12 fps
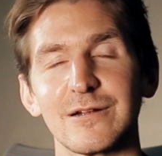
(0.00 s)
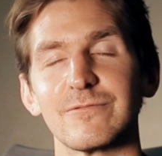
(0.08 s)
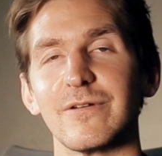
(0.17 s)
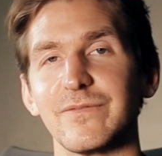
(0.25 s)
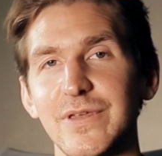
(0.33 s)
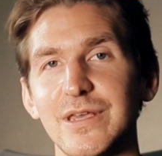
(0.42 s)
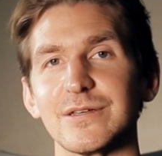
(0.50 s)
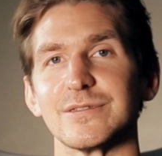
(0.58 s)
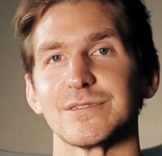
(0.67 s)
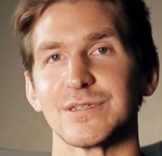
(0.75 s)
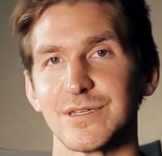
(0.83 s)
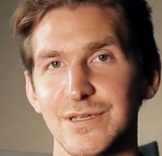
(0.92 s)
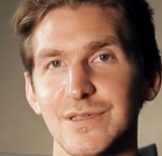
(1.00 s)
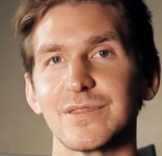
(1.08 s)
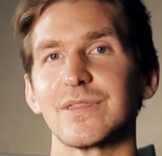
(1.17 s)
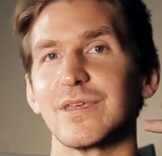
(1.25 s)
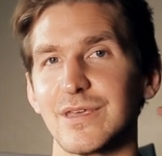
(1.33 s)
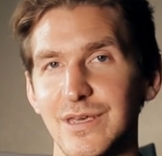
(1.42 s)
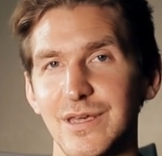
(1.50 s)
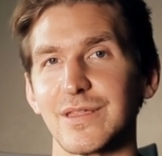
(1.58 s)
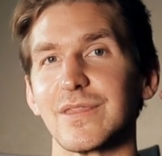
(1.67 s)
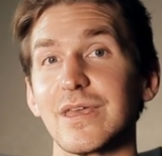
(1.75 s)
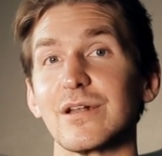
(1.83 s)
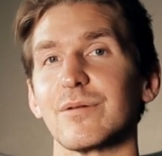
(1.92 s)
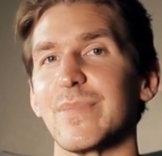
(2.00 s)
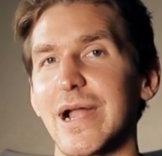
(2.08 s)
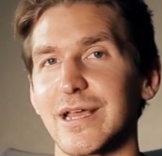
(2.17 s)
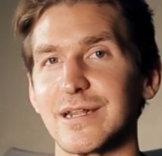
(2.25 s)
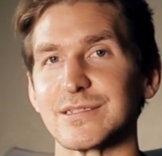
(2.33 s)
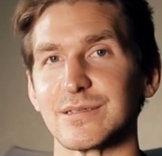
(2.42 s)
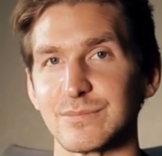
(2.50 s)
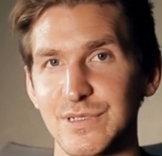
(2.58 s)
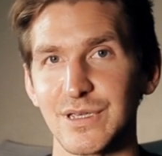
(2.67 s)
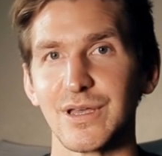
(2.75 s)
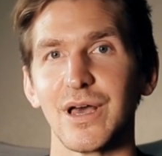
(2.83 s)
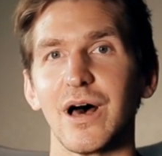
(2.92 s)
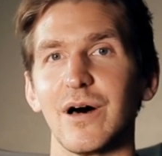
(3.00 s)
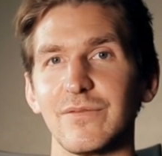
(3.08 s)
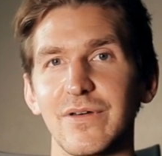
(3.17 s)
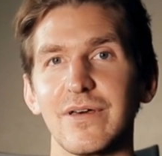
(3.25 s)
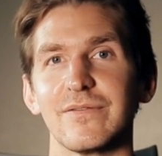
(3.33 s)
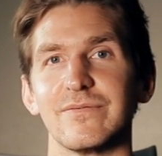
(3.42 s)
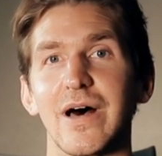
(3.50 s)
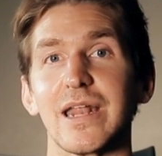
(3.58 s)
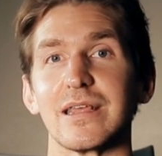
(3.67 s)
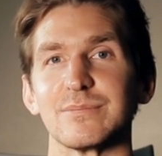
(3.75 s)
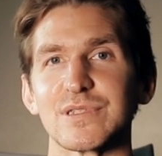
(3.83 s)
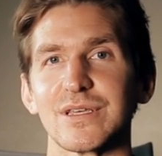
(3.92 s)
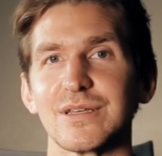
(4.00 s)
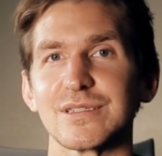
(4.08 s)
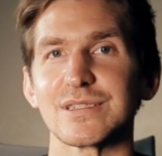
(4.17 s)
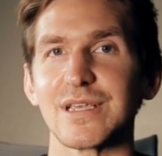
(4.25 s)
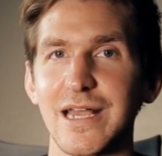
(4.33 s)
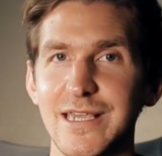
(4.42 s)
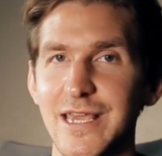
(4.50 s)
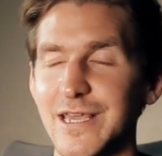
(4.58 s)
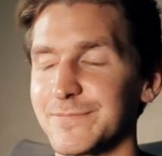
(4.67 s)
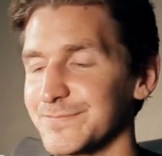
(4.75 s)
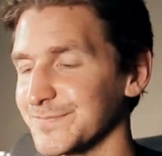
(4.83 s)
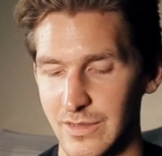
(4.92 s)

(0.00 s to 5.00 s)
reveals the inner mechanisms of Vadim's psyche.